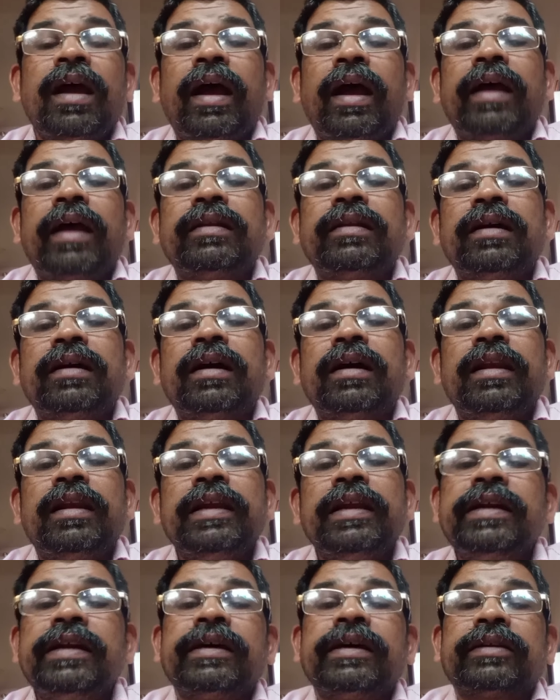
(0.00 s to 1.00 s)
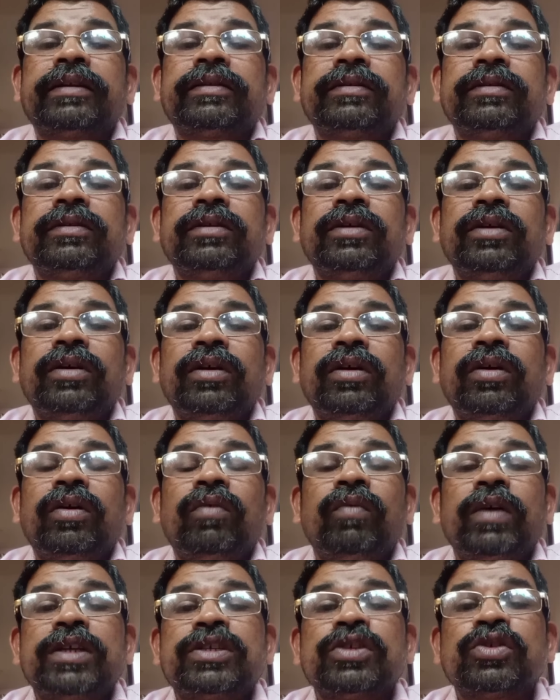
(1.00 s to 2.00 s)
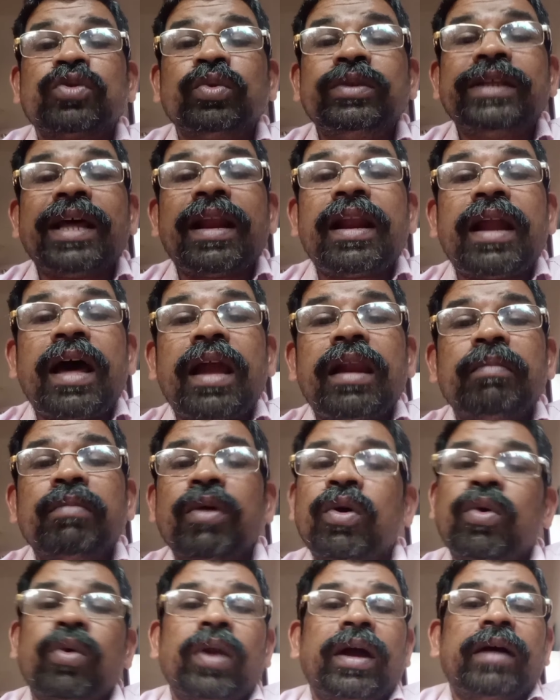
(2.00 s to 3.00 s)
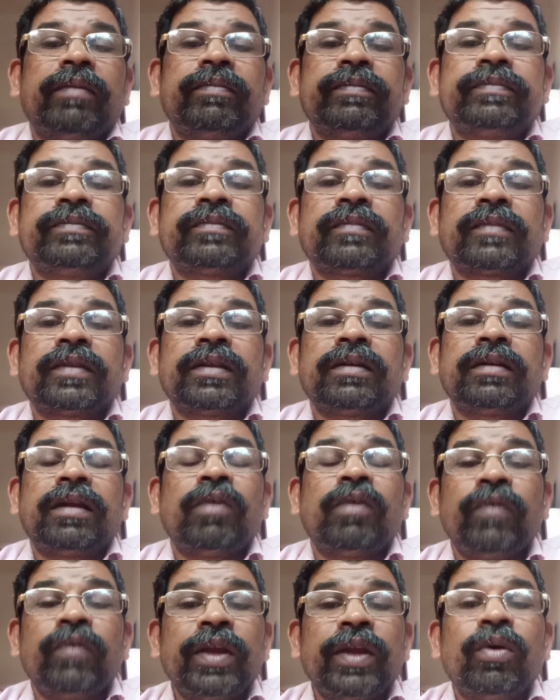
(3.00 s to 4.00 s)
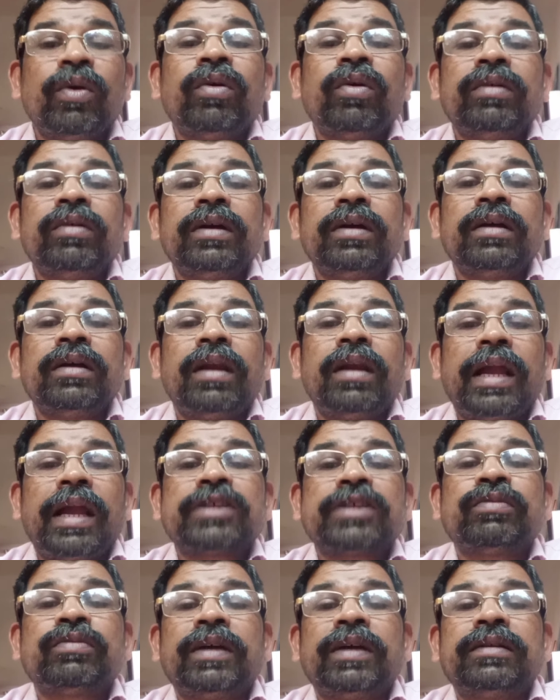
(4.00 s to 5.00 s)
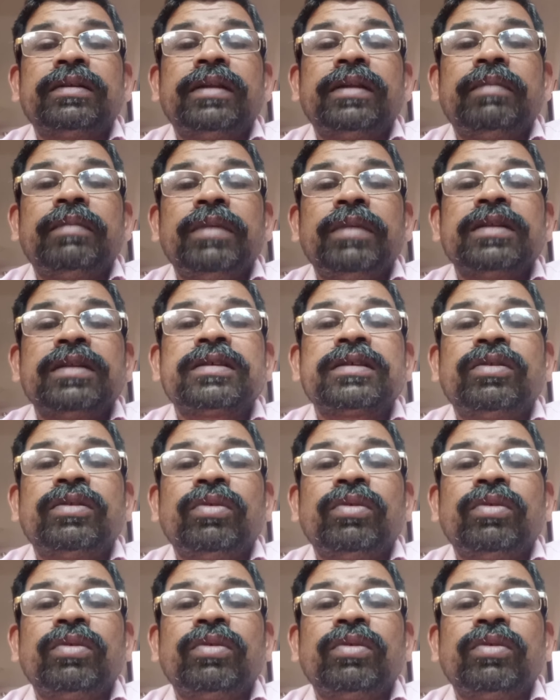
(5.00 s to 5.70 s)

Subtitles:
And the leader was Sundarlal Bahuguna. Now we know last month, that means